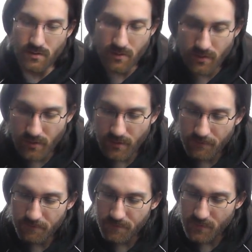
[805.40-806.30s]

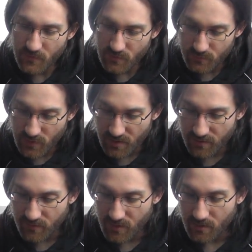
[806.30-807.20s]
What do we
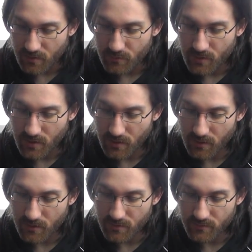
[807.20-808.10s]
have here? We
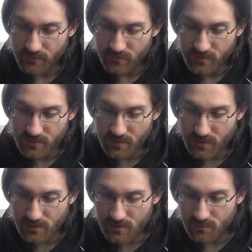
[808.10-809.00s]
have
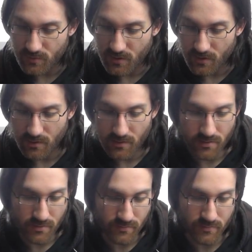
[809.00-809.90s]
skulls, we
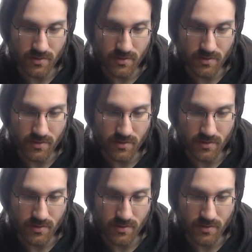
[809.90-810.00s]
have...